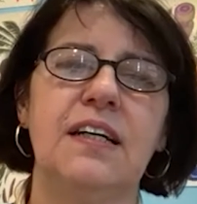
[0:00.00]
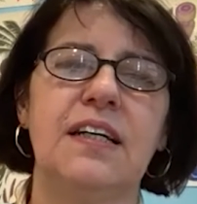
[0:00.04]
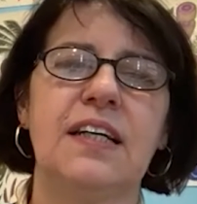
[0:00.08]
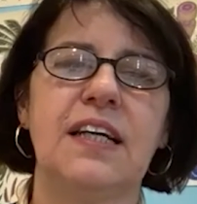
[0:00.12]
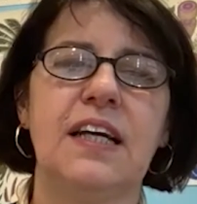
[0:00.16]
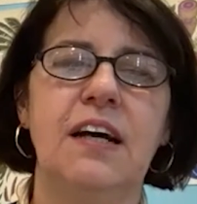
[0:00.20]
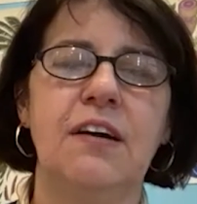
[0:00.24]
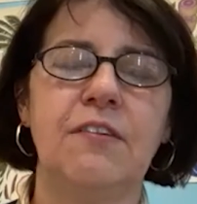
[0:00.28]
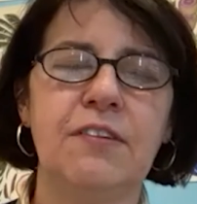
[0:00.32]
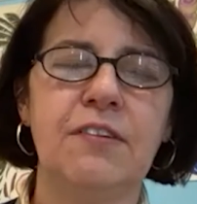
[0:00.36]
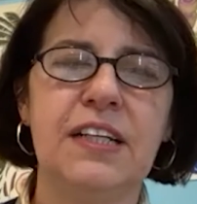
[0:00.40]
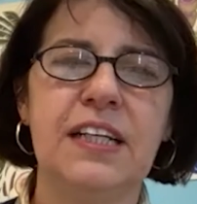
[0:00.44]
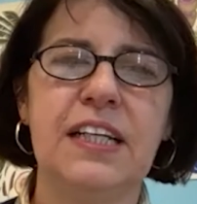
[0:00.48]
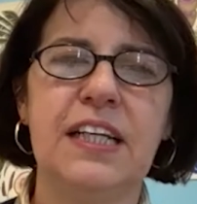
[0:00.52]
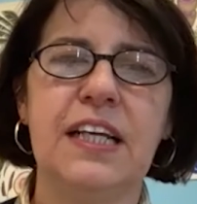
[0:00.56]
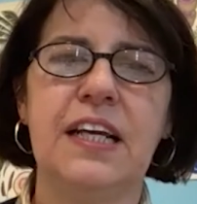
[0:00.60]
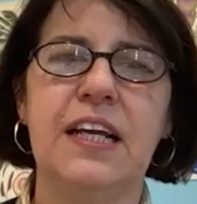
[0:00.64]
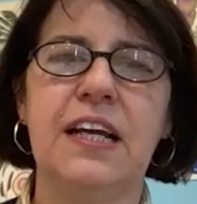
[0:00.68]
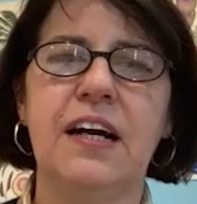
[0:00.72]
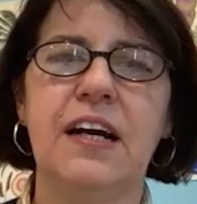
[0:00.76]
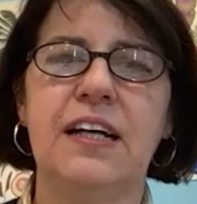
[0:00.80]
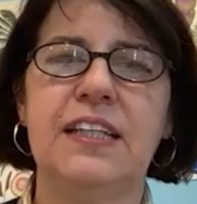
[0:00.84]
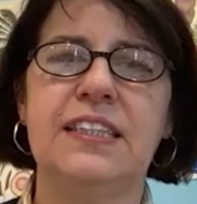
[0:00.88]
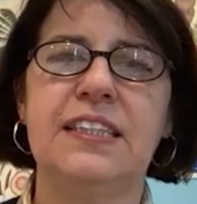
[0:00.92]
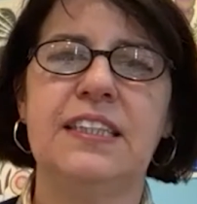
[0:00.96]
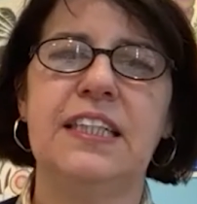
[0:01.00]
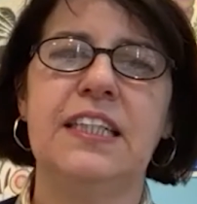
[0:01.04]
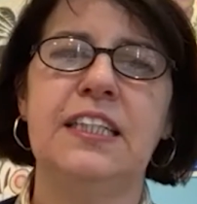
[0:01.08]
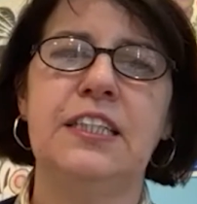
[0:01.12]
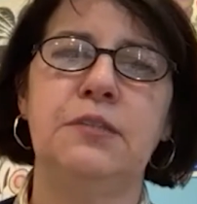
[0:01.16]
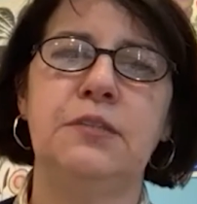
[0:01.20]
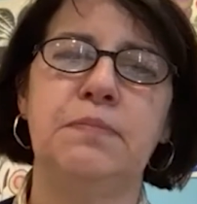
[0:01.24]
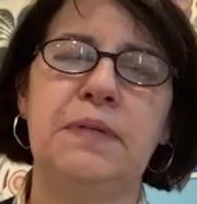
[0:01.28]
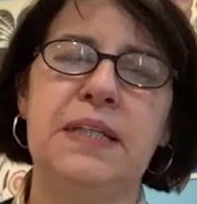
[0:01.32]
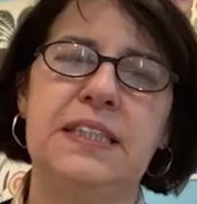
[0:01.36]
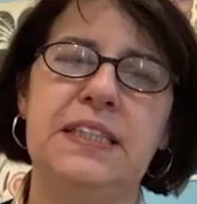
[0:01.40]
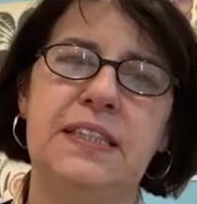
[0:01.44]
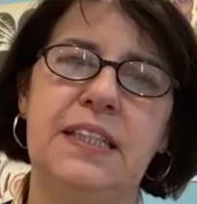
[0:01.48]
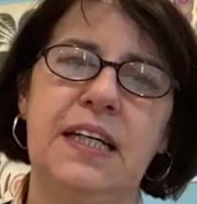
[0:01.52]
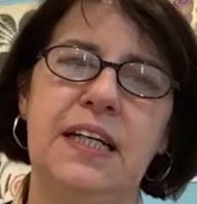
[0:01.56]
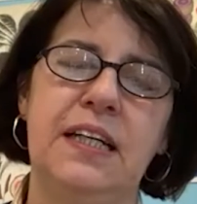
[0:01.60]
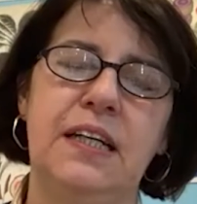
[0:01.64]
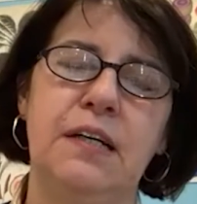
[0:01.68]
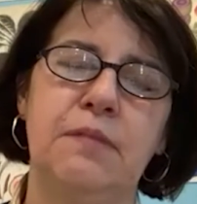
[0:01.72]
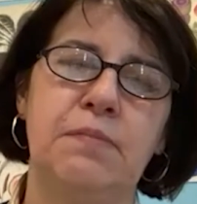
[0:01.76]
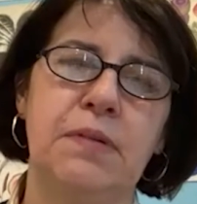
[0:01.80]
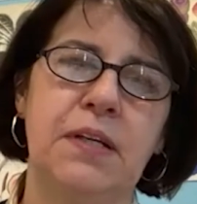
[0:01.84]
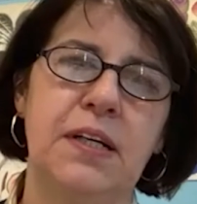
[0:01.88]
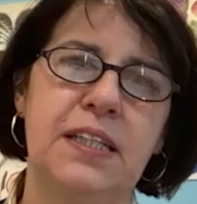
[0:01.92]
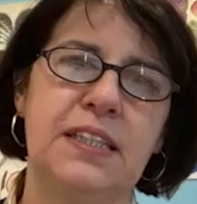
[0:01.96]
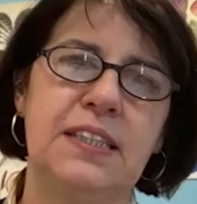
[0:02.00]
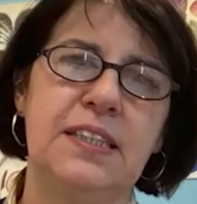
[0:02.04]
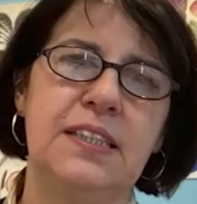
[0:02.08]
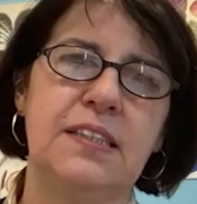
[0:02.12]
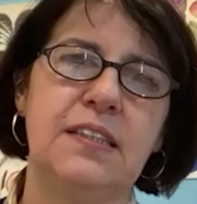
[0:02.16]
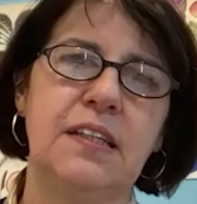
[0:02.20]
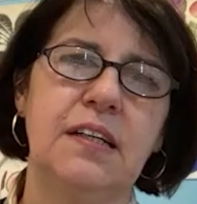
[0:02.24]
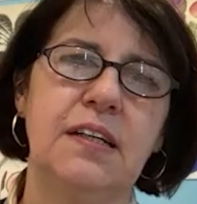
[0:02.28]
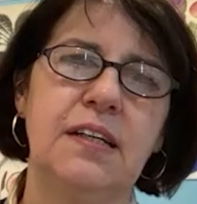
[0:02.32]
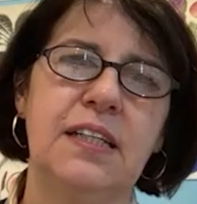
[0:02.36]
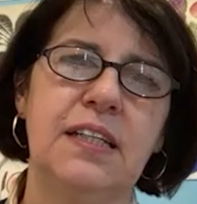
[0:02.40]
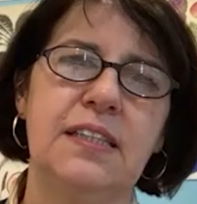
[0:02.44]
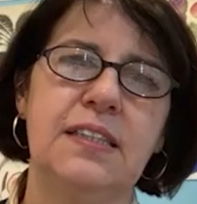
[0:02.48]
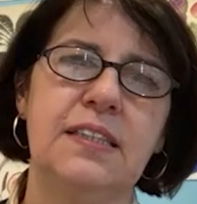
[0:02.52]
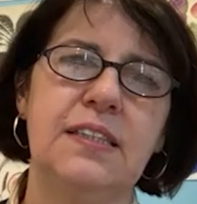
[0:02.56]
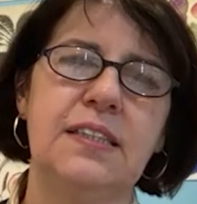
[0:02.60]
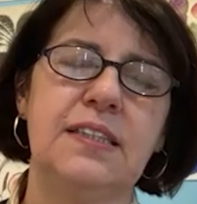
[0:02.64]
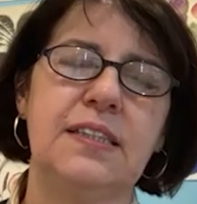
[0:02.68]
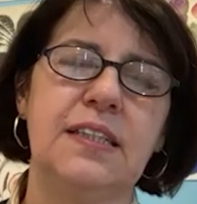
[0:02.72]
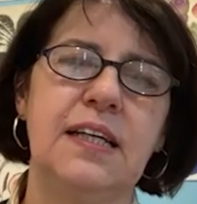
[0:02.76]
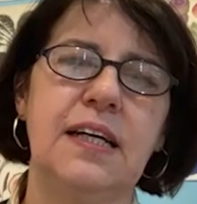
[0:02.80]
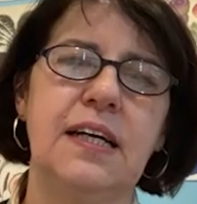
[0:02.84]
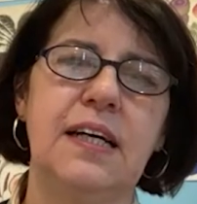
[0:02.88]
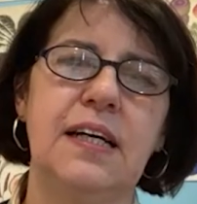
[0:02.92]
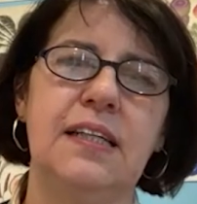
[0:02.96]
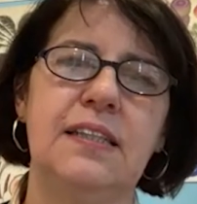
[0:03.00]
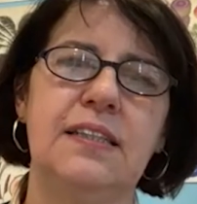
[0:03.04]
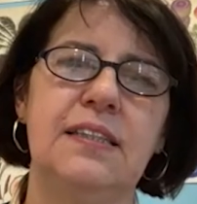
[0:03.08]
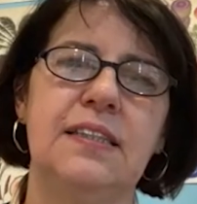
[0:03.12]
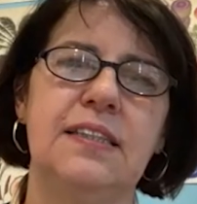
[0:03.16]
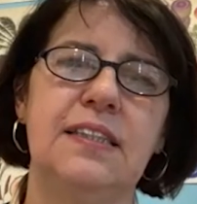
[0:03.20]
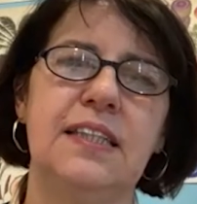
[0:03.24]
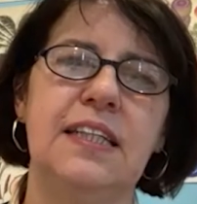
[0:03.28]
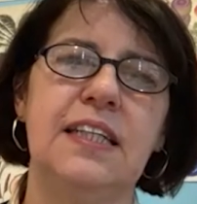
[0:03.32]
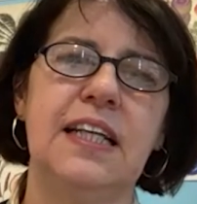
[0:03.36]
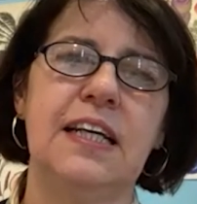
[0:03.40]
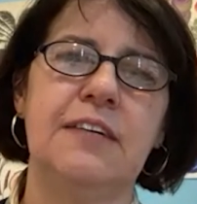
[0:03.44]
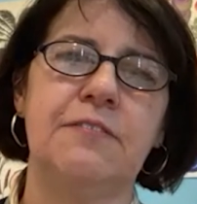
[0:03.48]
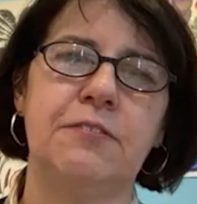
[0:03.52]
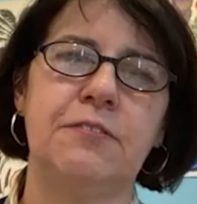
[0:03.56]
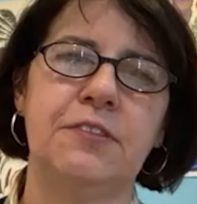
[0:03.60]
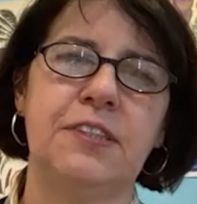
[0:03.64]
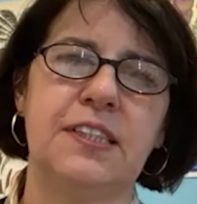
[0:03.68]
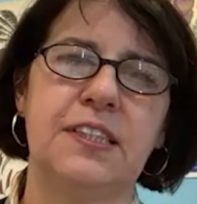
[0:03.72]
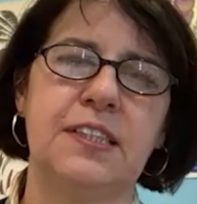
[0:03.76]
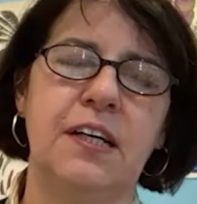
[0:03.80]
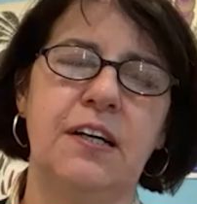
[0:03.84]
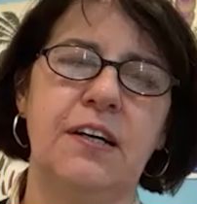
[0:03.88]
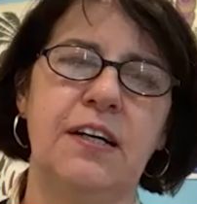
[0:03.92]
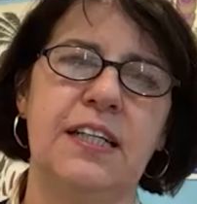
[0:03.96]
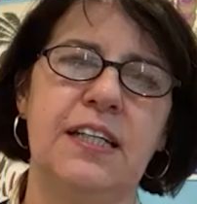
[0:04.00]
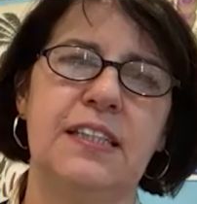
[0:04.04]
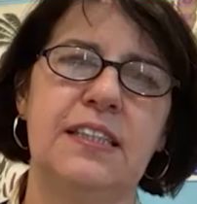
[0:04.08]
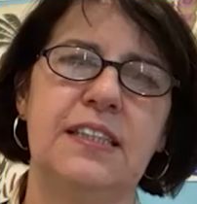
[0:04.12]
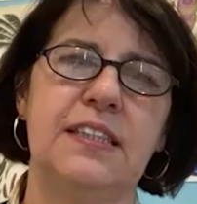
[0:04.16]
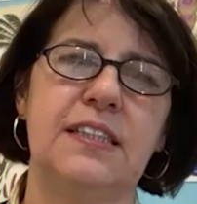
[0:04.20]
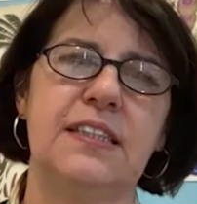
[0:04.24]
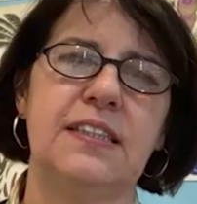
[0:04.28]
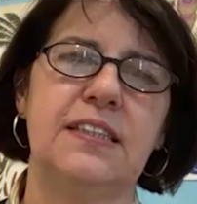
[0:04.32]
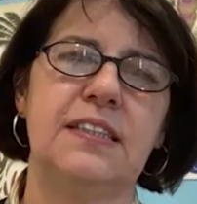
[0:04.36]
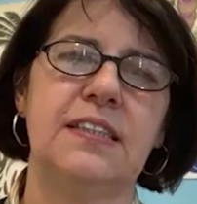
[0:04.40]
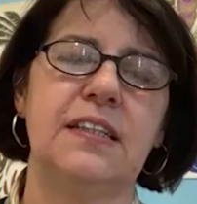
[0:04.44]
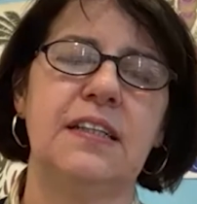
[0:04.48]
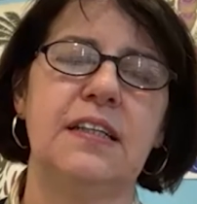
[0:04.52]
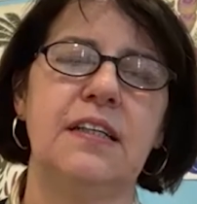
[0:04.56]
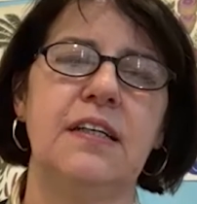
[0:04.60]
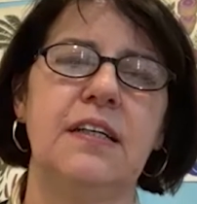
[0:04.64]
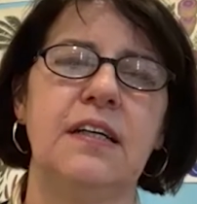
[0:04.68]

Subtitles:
Currently, I teach BTEC Applied Science and T-level Science,